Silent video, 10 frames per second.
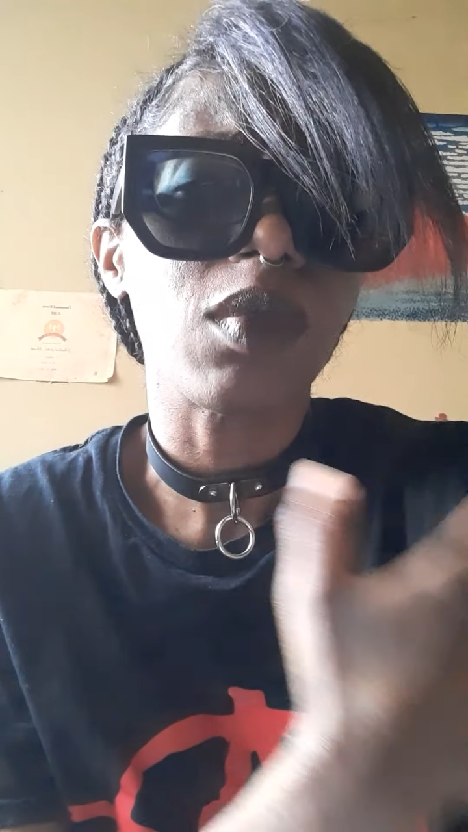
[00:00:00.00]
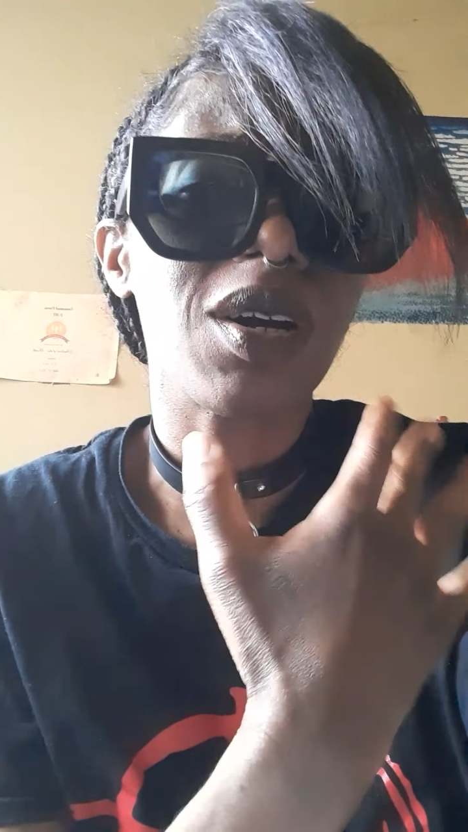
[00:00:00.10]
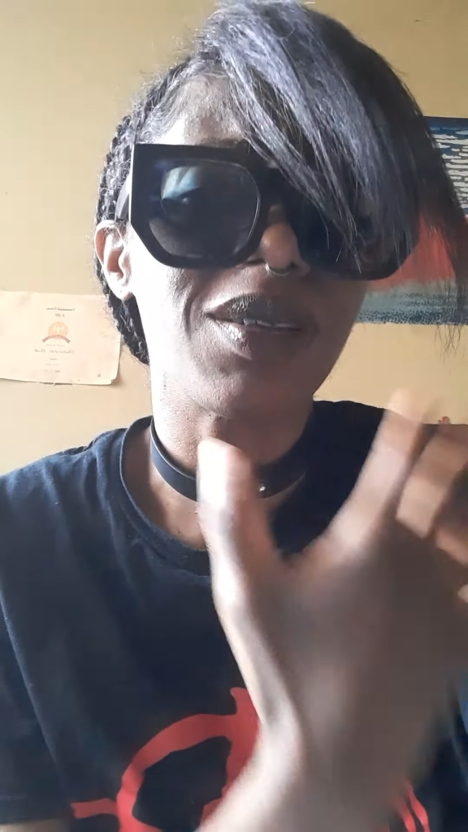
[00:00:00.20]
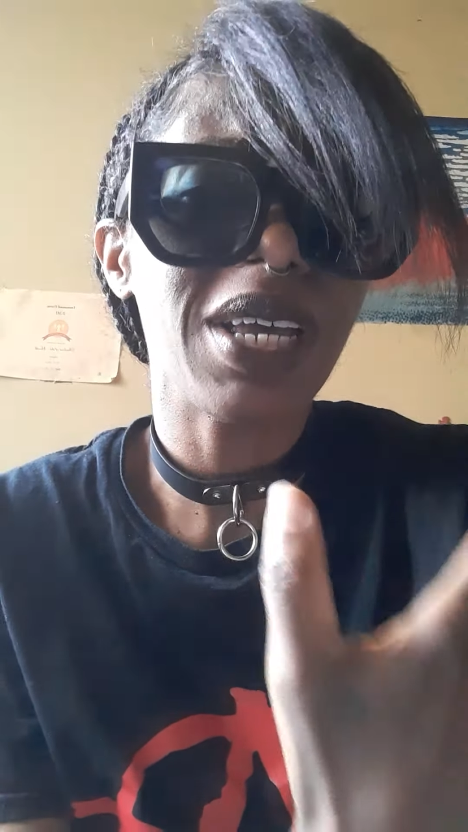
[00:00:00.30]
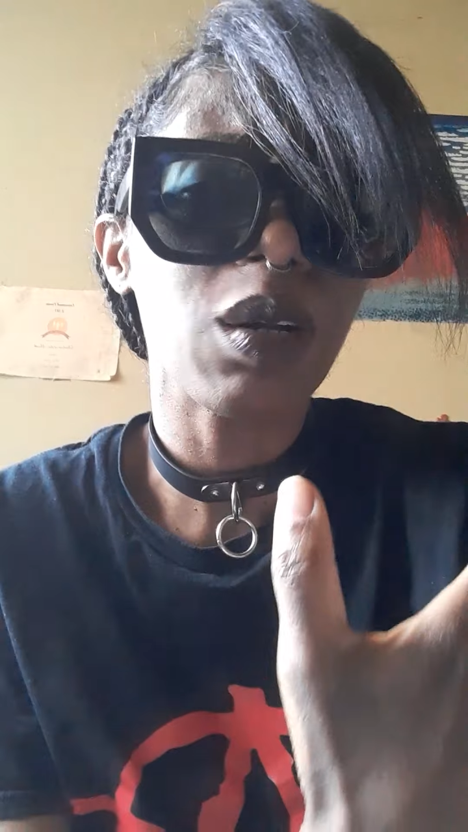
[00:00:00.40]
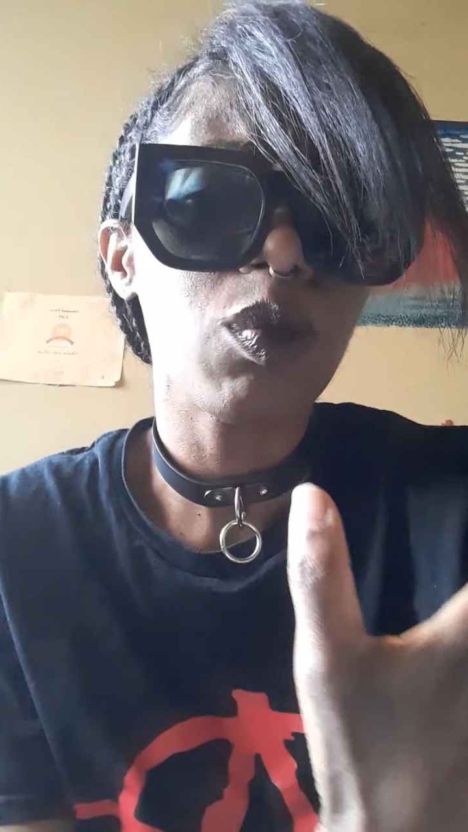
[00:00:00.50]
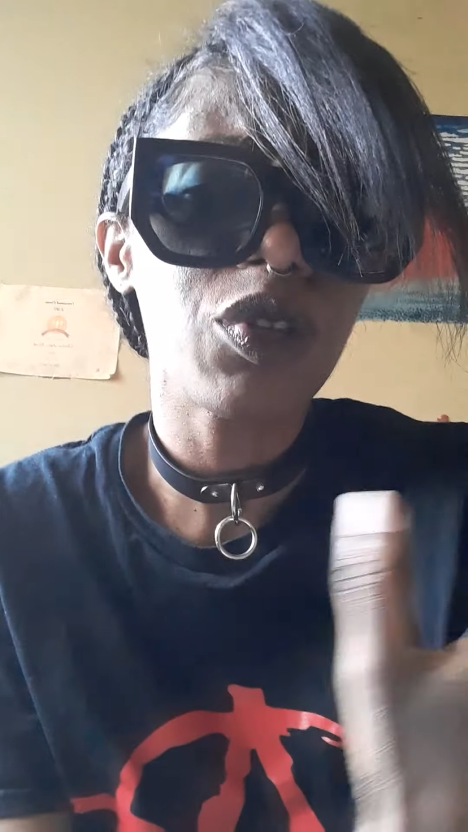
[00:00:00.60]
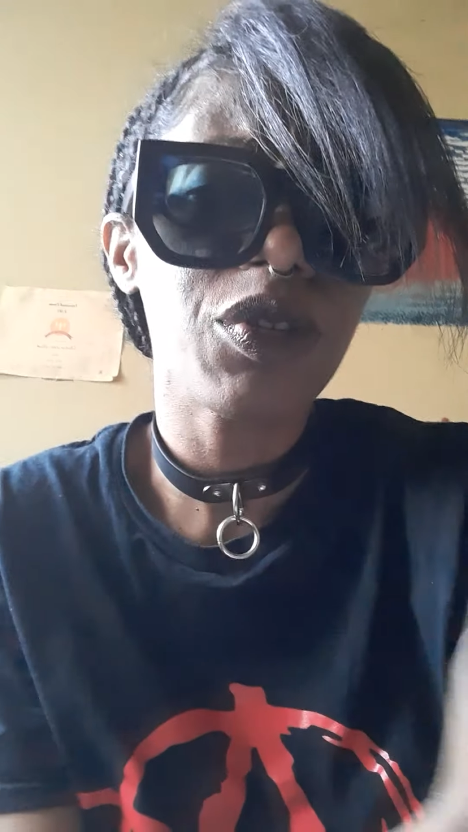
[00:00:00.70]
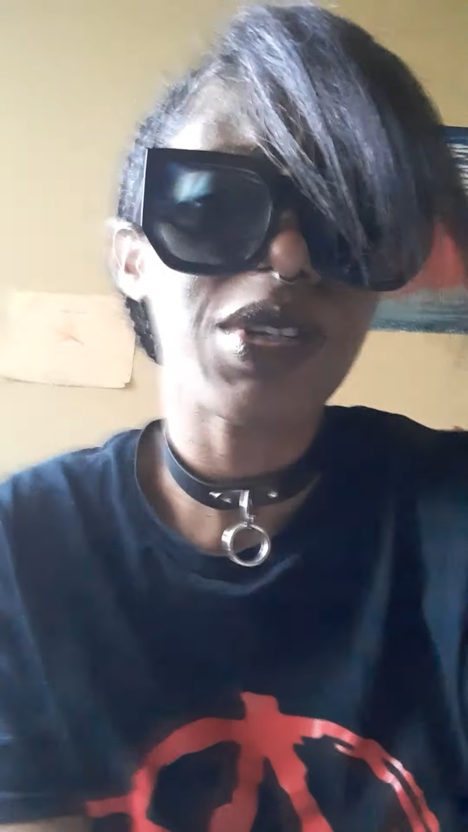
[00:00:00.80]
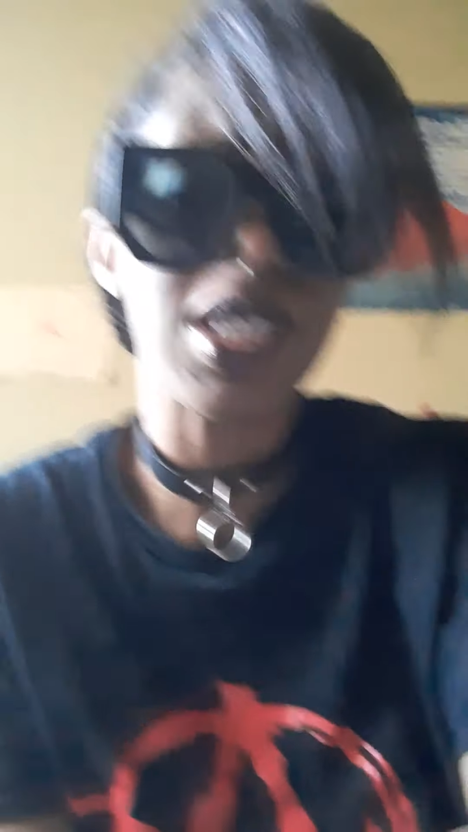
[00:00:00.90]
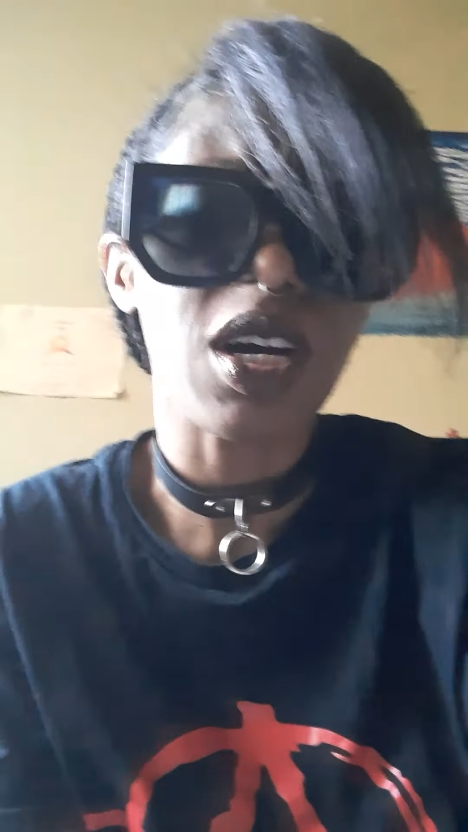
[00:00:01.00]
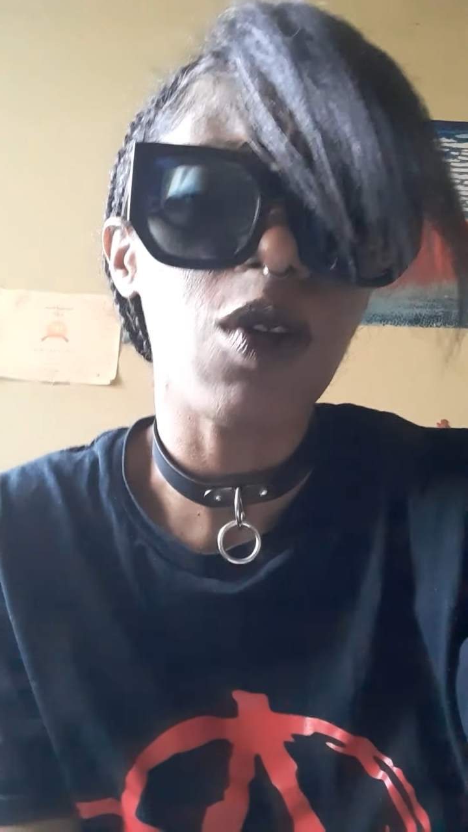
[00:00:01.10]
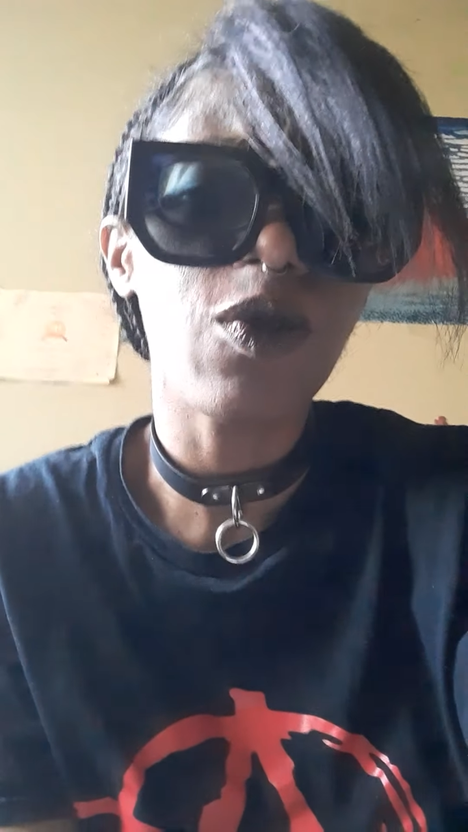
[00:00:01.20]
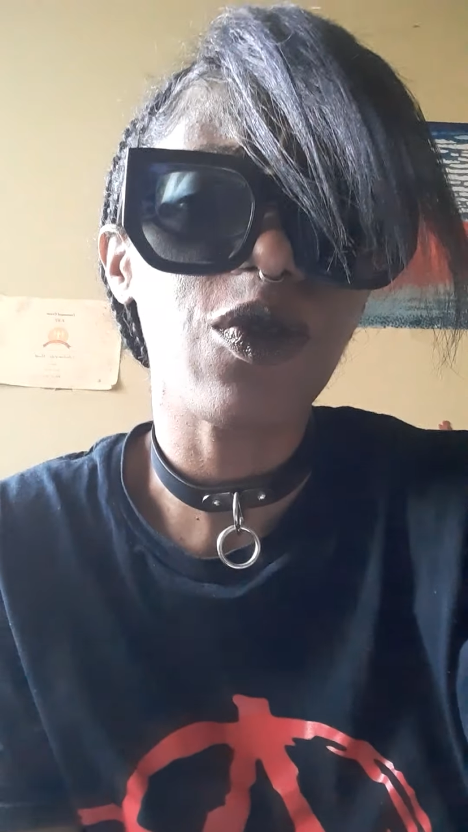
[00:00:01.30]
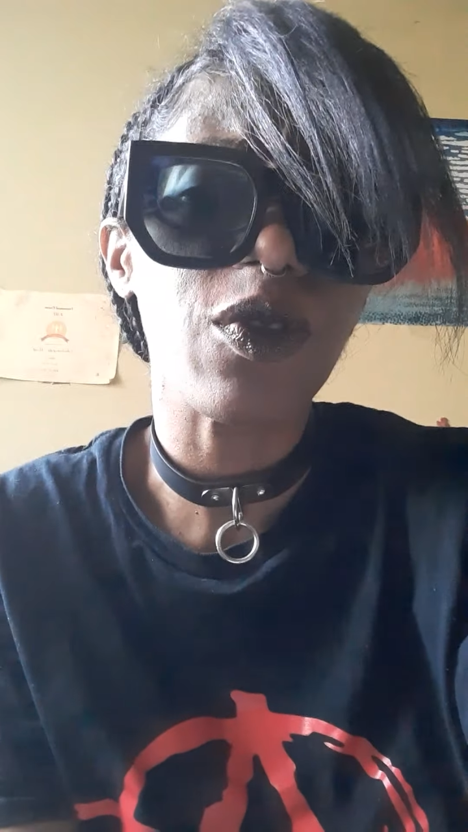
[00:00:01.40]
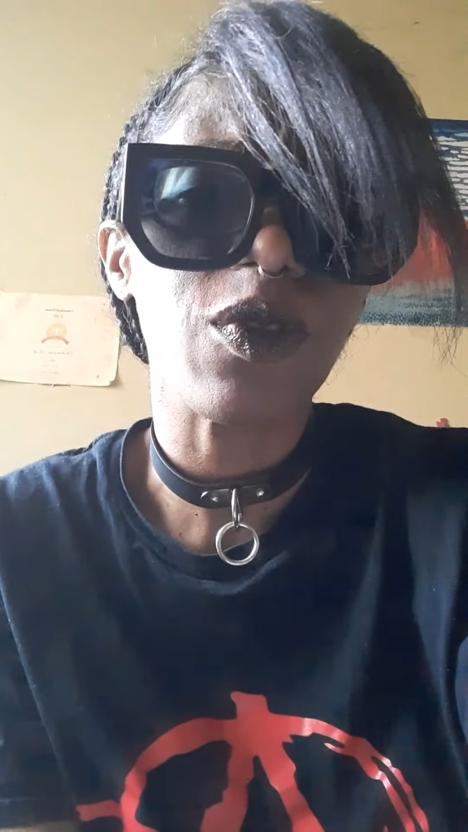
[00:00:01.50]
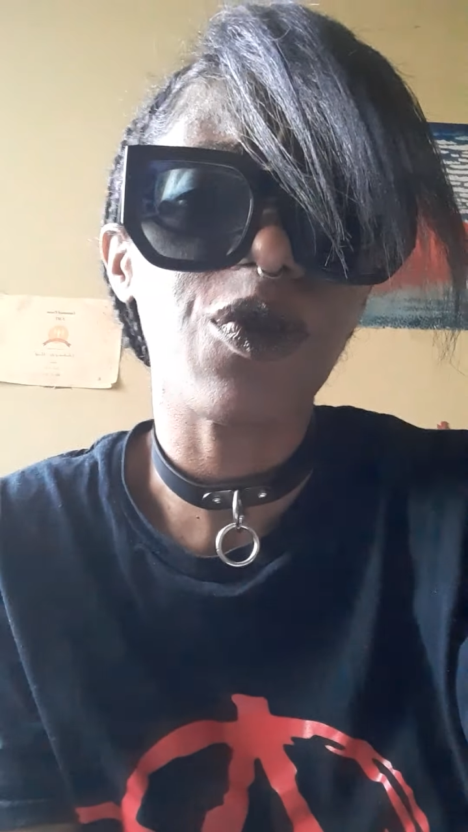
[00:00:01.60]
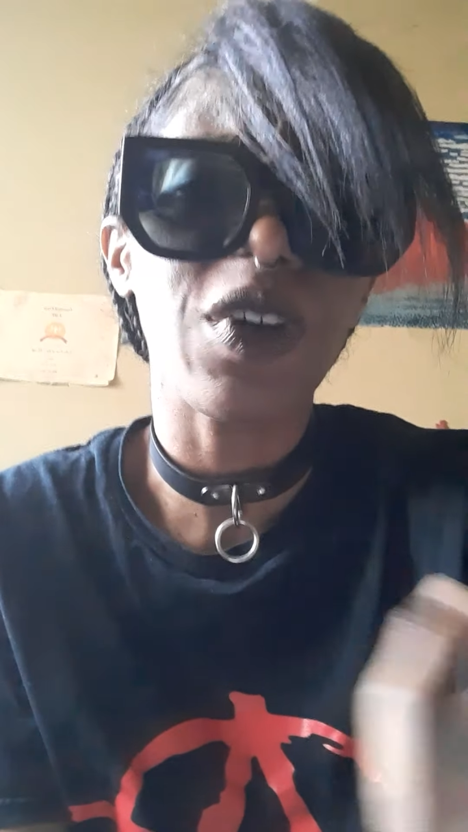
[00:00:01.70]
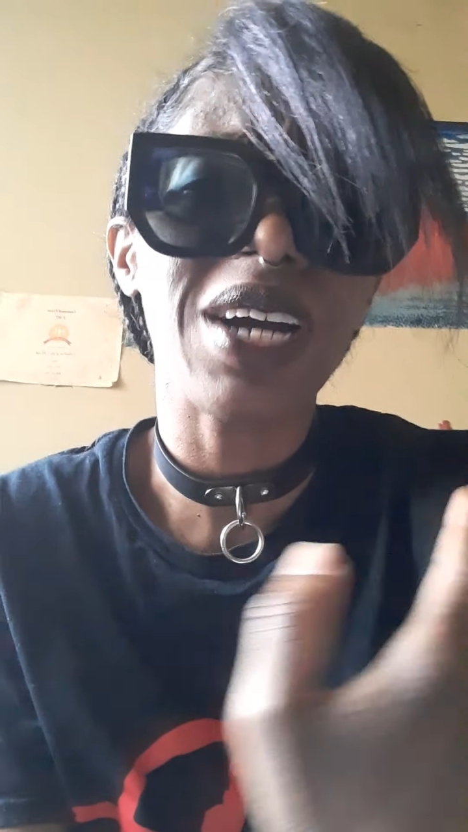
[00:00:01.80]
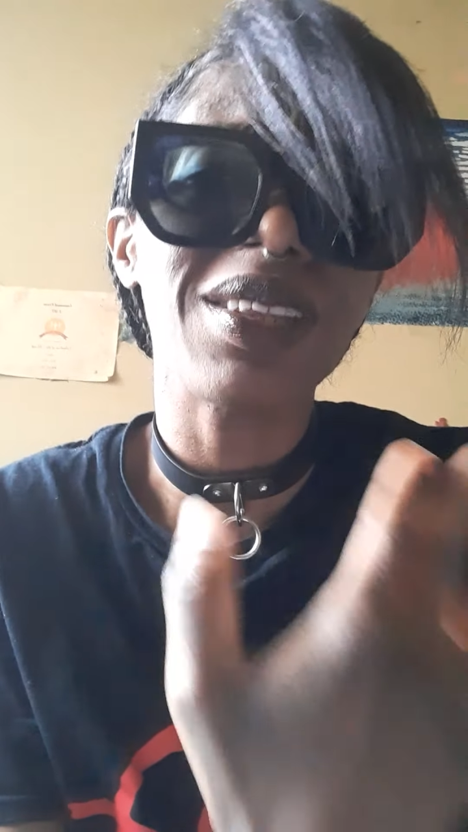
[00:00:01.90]
connect with yourself,
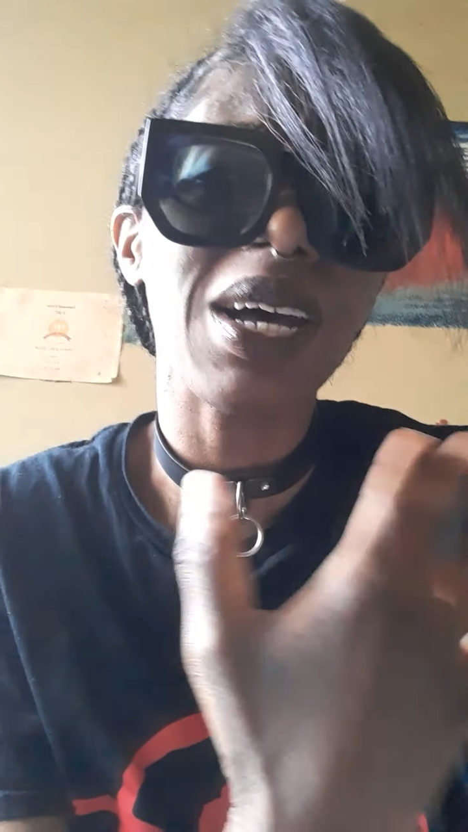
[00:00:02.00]
find